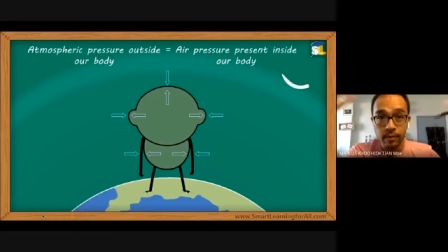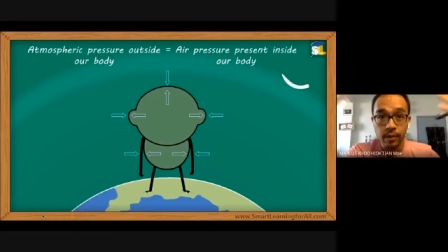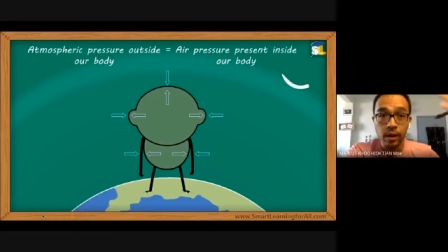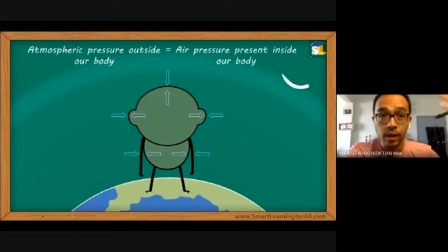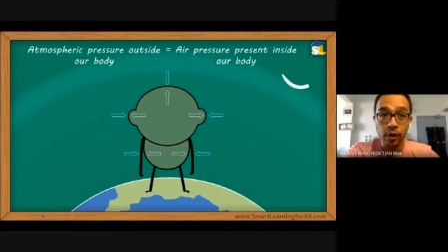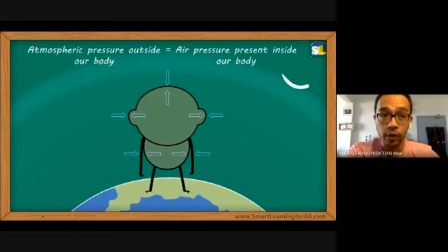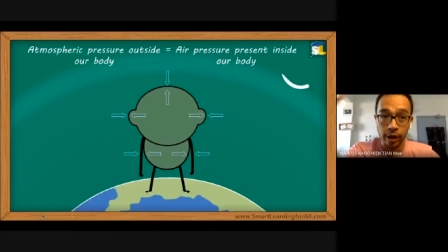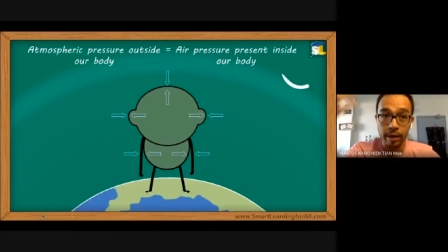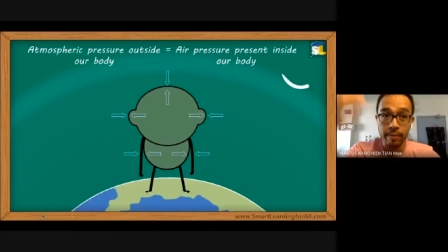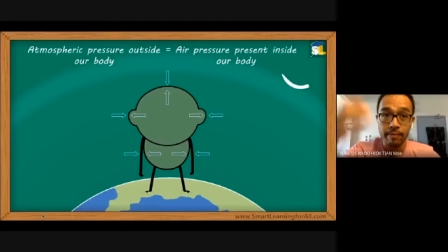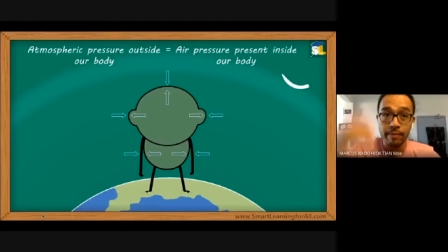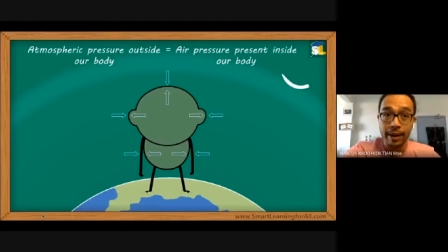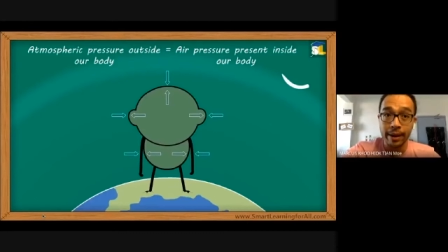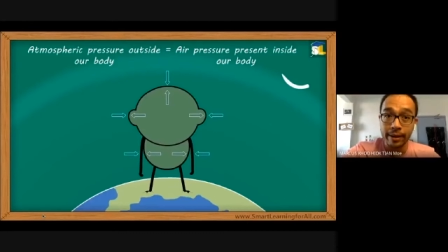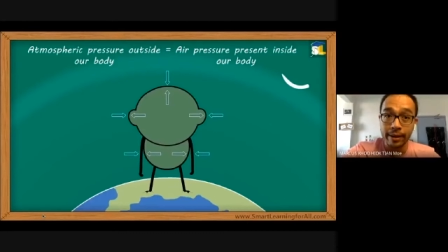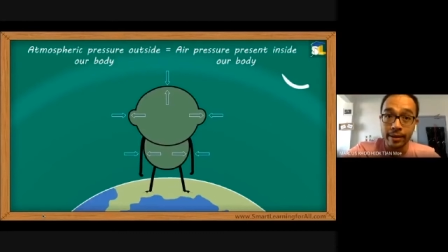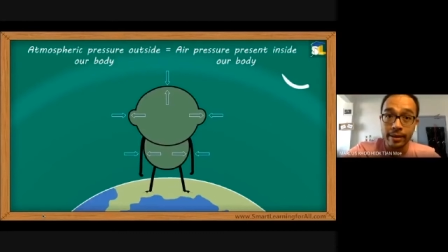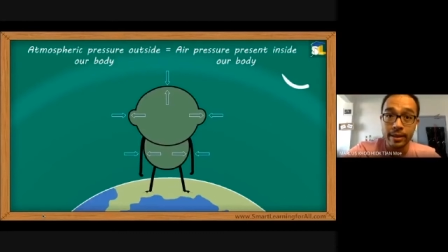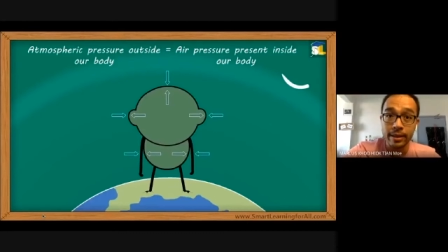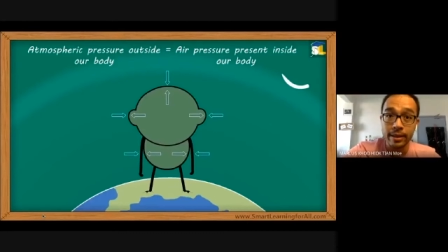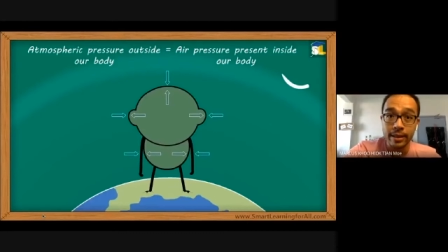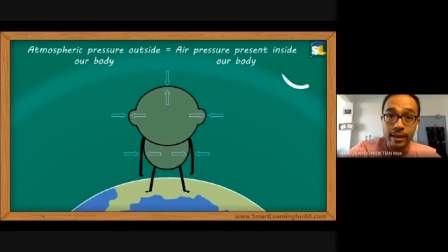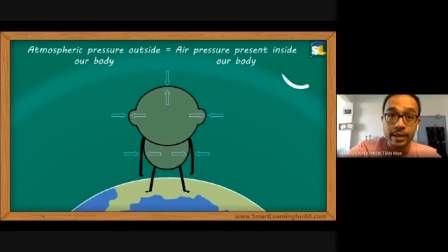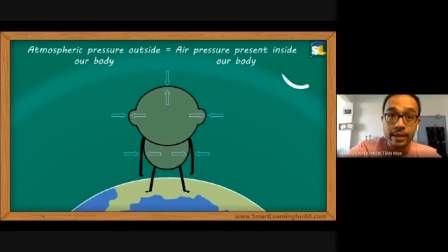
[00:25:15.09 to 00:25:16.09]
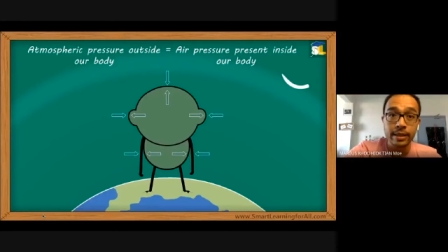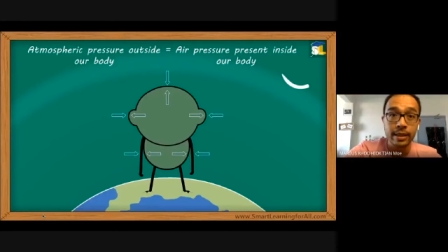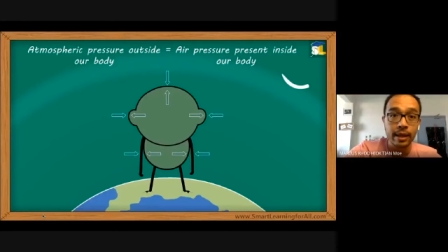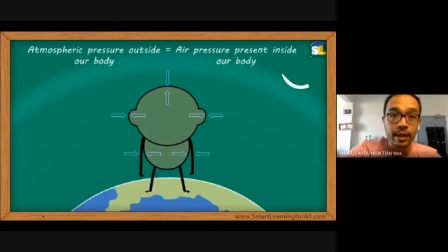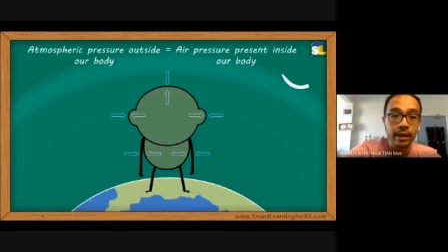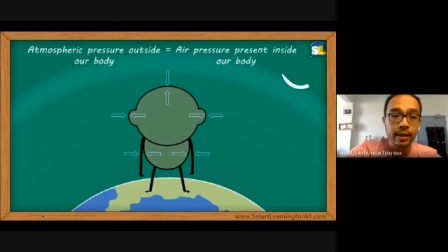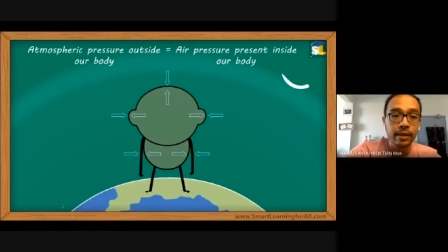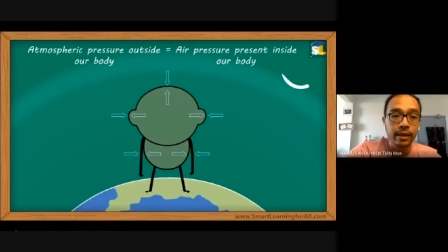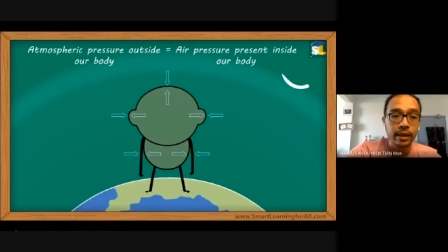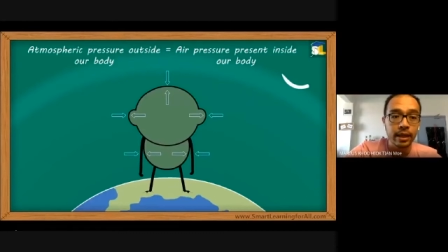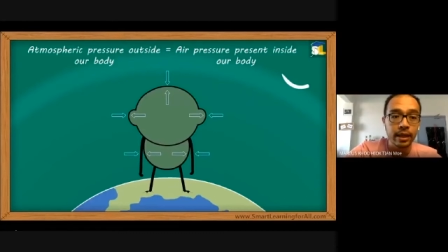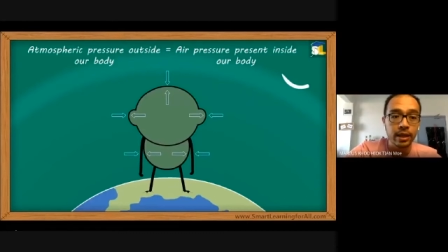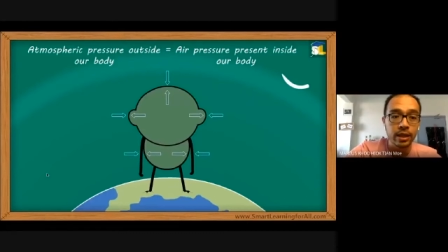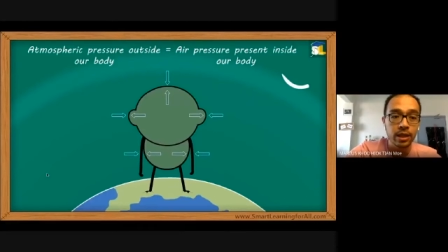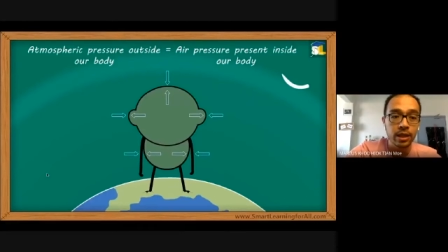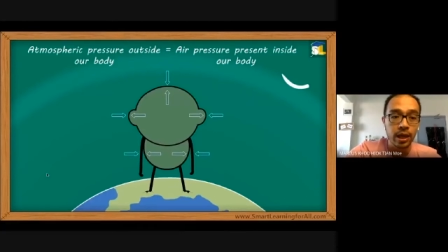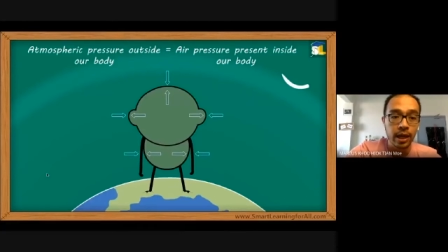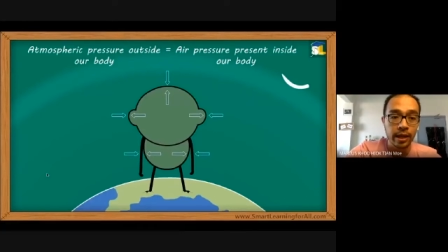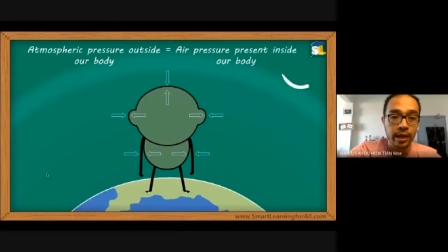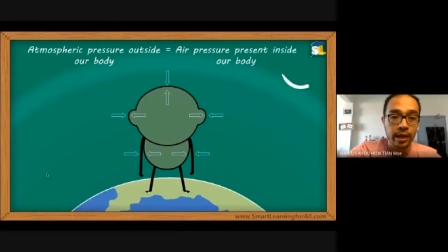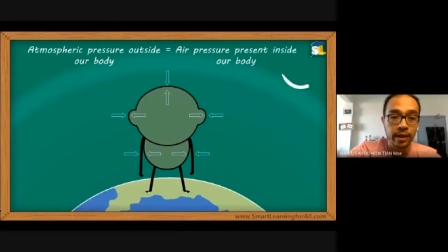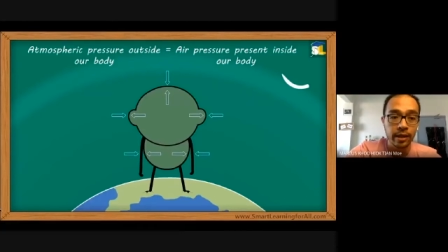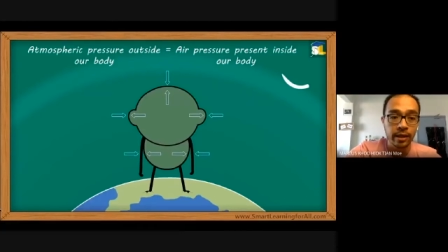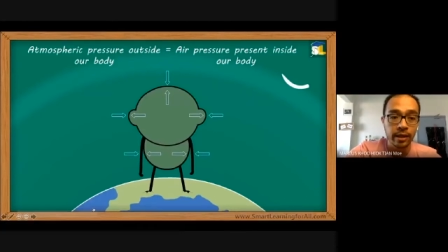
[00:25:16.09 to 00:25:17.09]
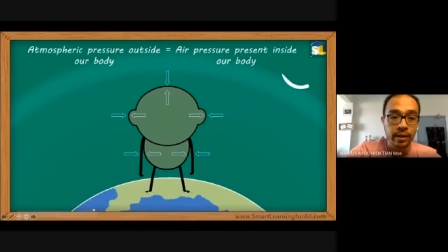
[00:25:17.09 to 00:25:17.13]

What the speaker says: okay, balances each other.